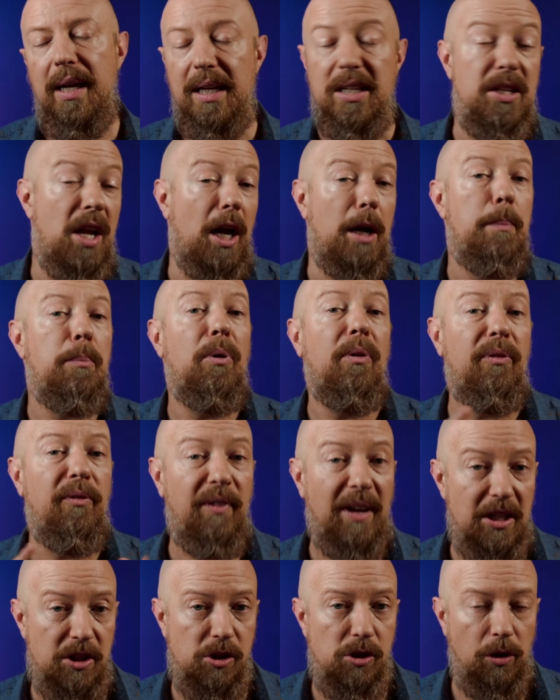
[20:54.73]
Not a
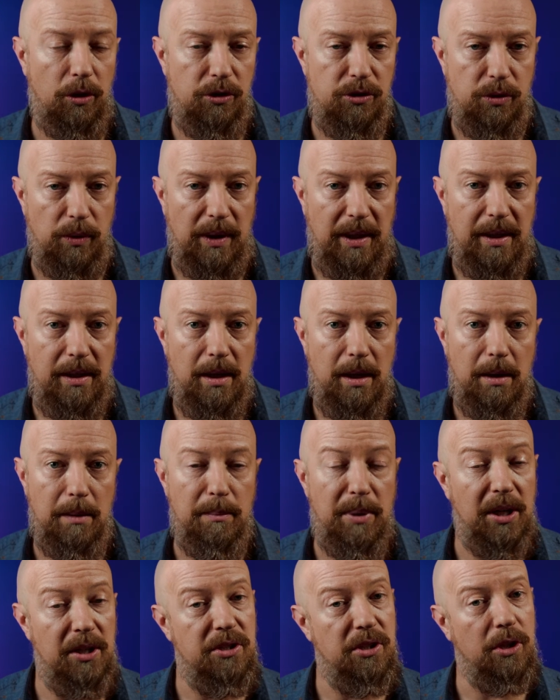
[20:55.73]
professional screen,
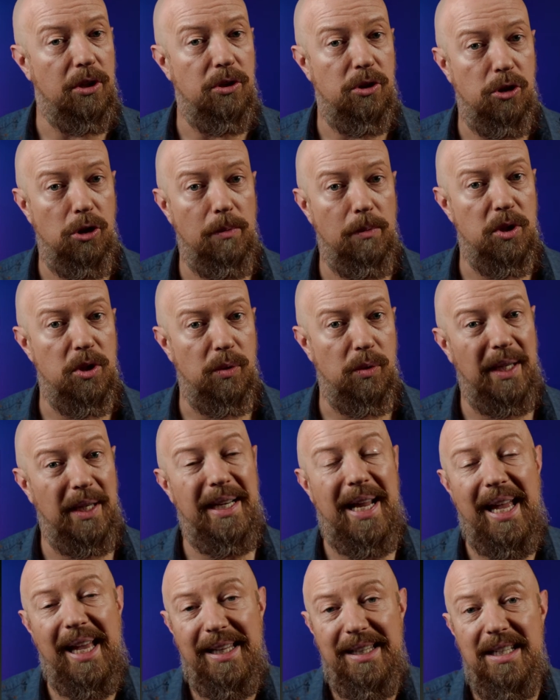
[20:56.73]
but it's a consumer
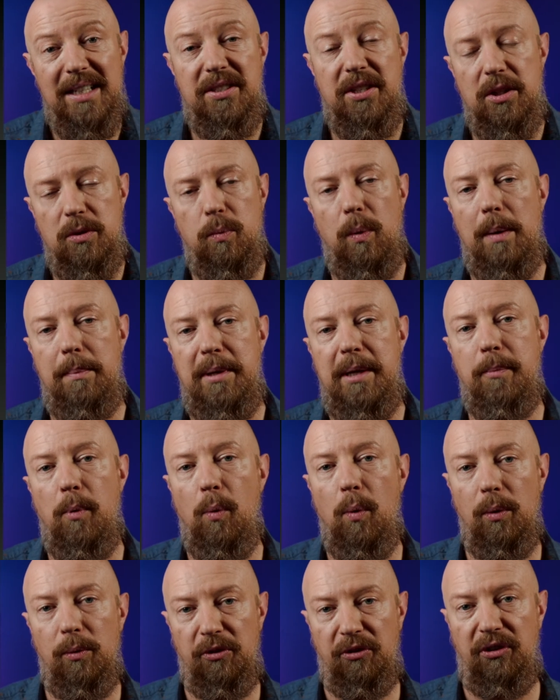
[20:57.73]
screen, and this is what people
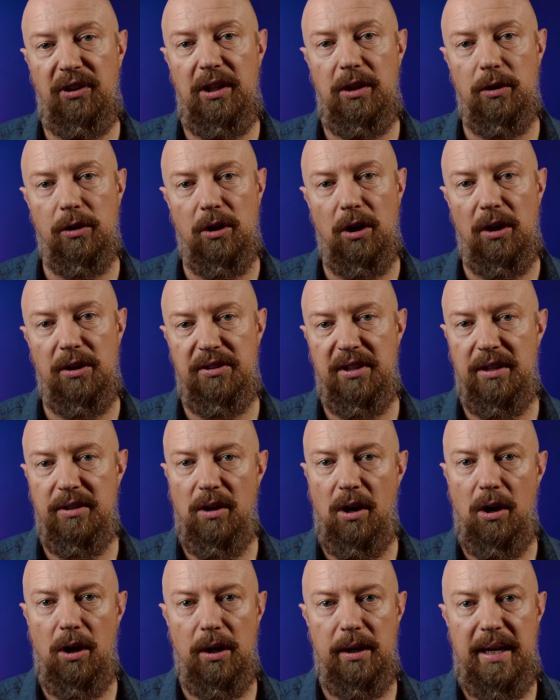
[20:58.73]
will see your content
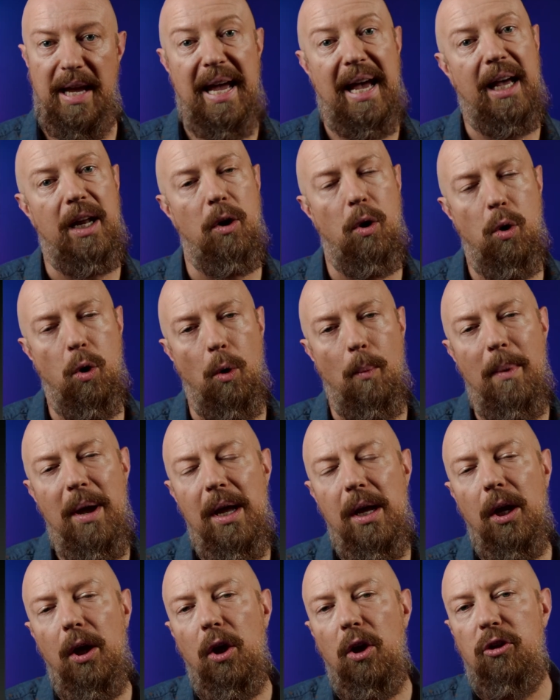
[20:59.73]
on at home.
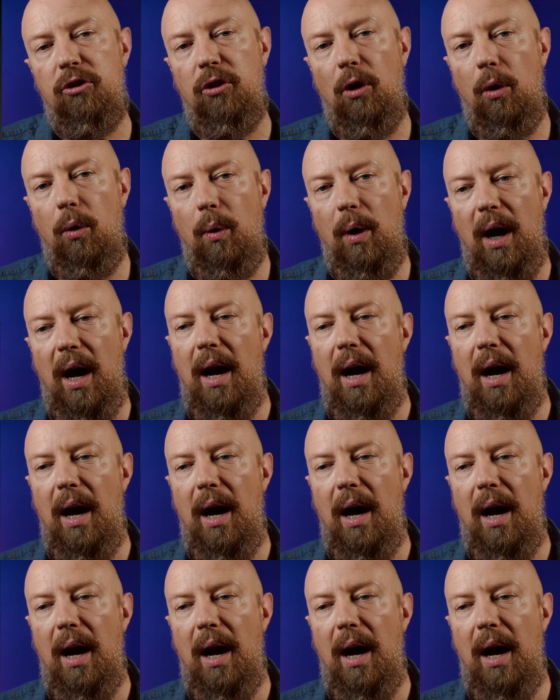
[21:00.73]
So